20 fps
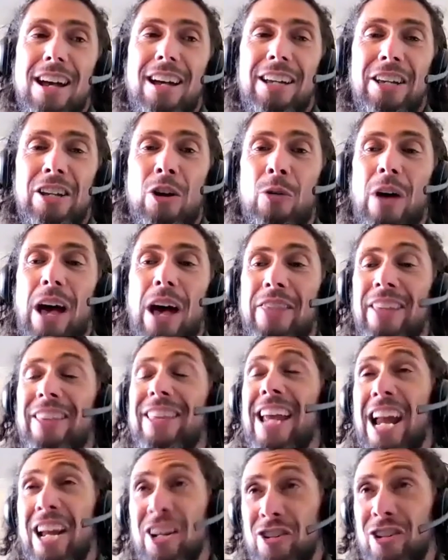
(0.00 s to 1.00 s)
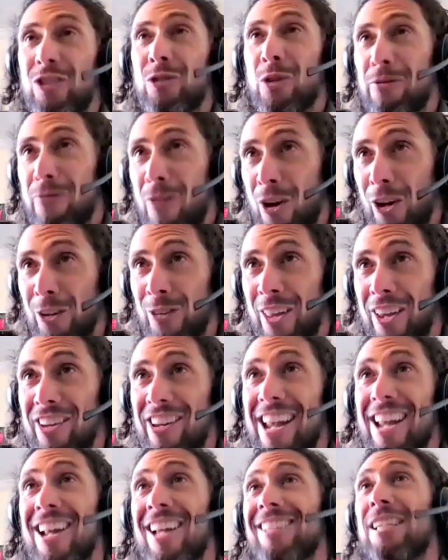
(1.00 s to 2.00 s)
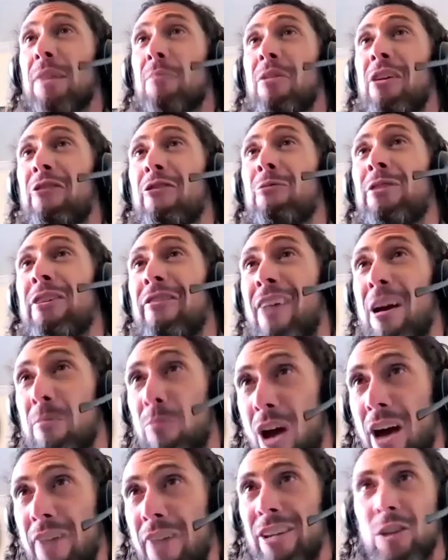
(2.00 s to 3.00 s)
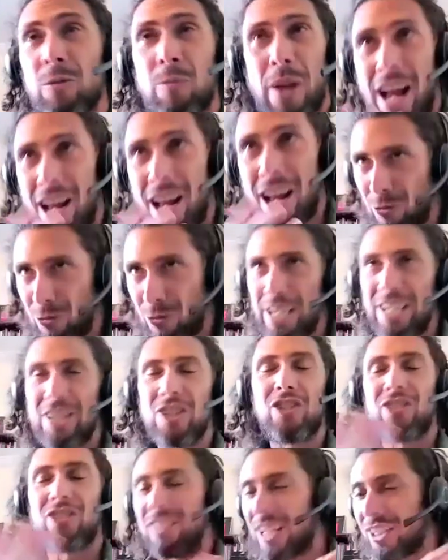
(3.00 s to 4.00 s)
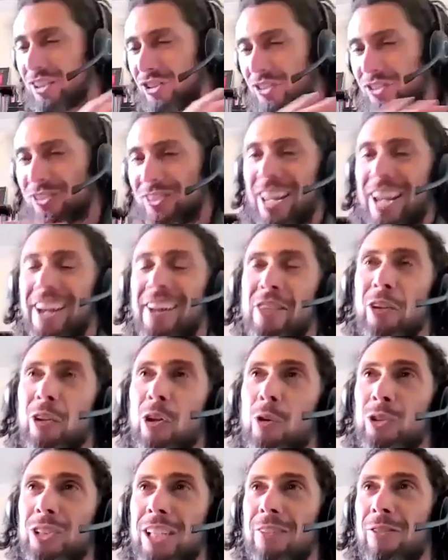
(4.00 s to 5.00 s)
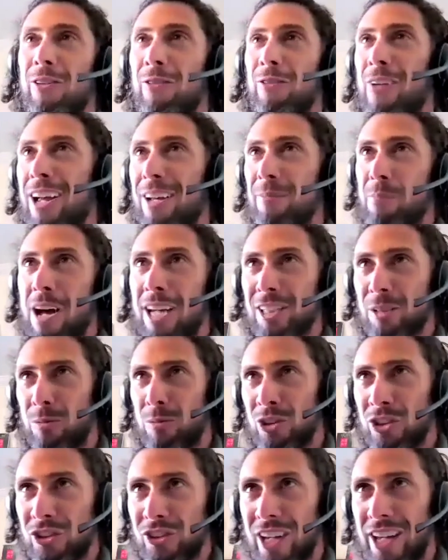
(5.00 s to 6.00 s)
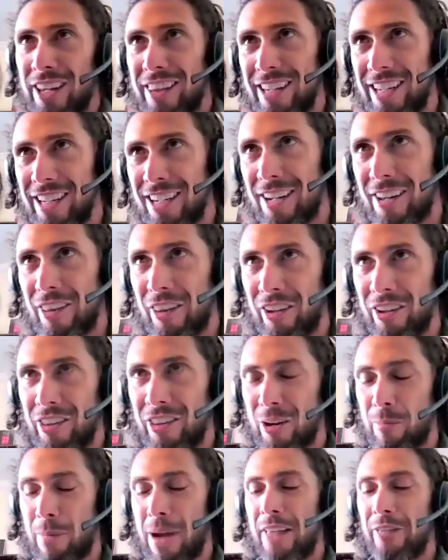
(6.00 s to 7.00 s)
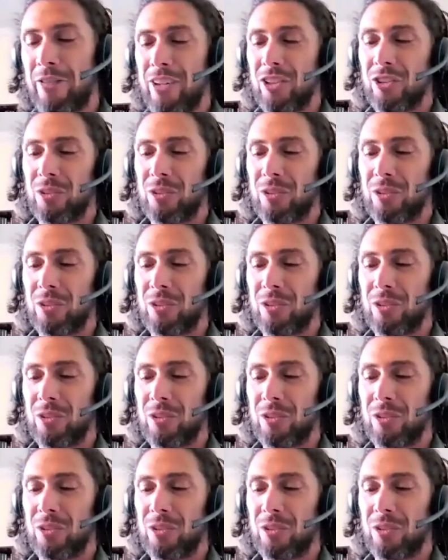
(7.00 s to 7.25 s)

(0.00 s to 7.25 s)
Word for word: You know, I think the ancients would have argued that you cannot separate from divine providence, but I'll, we can just, let's take it to the lowest level possible and just say the, uh, the their pantheism.